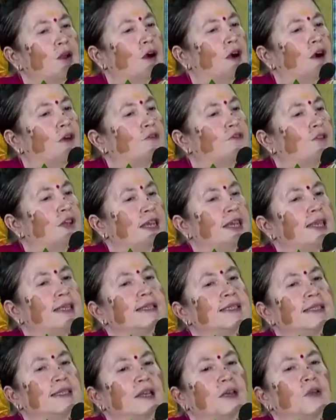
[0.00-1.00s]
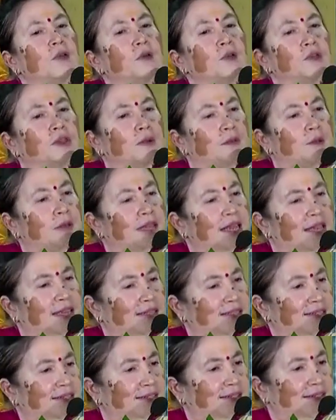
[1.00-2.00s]
of eastern Uttar Pradesh.
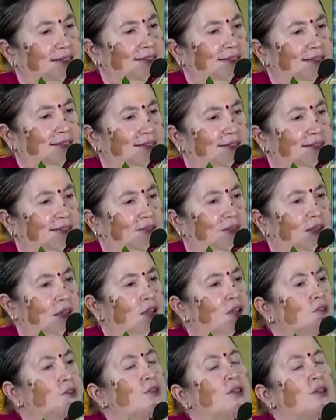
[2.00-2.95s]
So